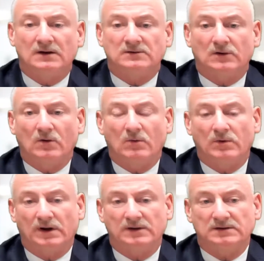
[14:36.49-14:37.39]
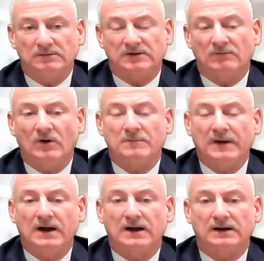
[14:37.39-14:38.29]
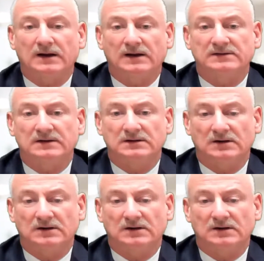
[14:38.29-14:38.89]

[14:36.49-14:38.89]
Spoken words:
So what I did was I wrote back and I said,